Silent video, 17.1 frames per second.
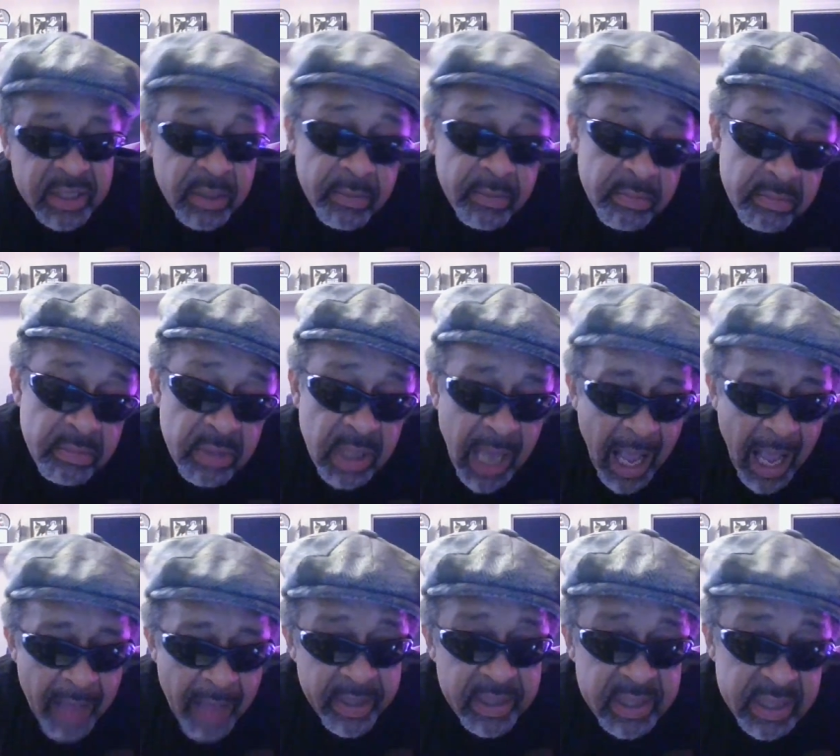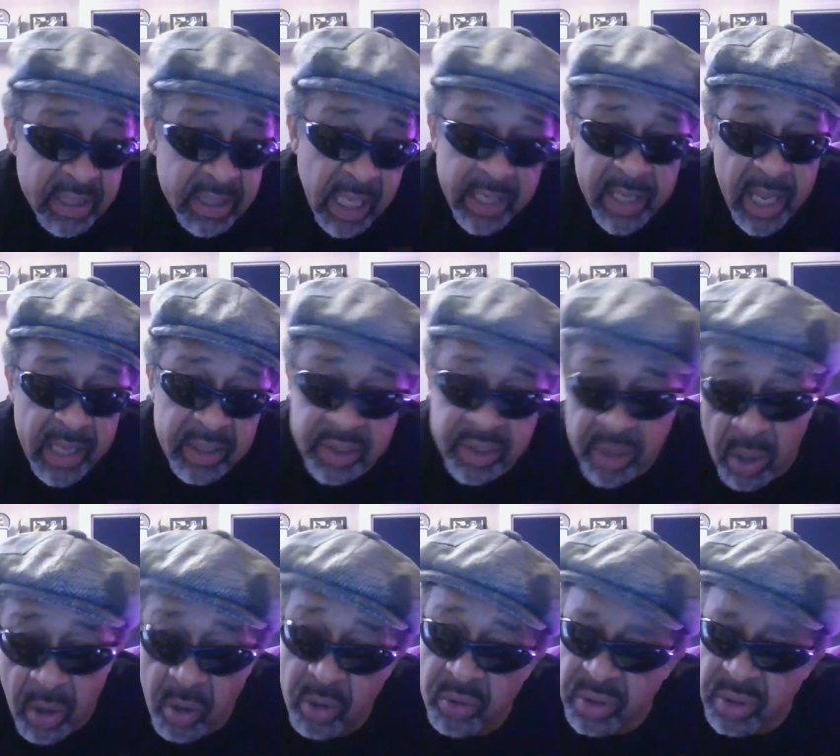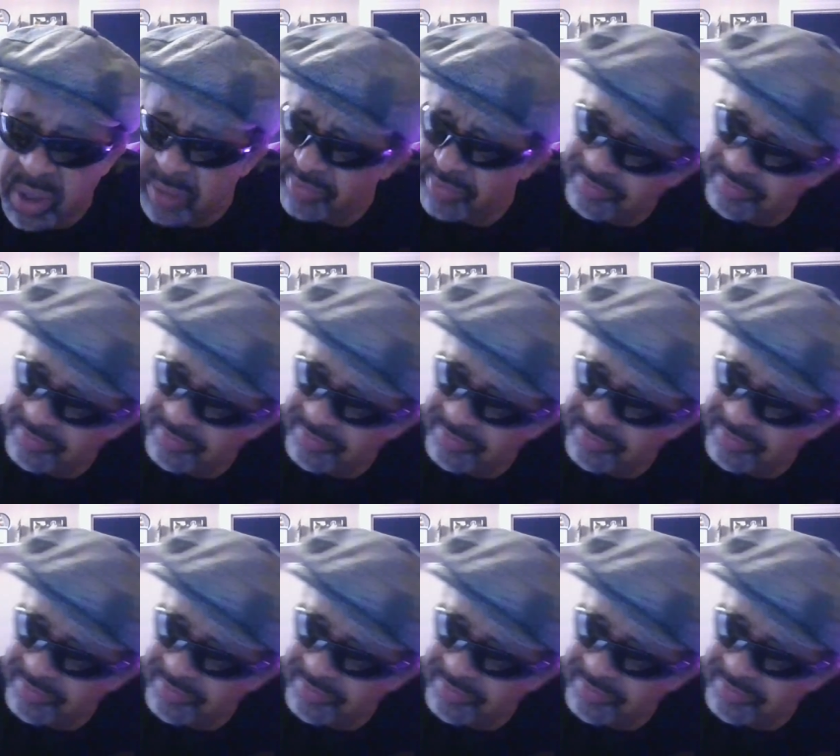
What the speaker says: some comments that, yeah, shows.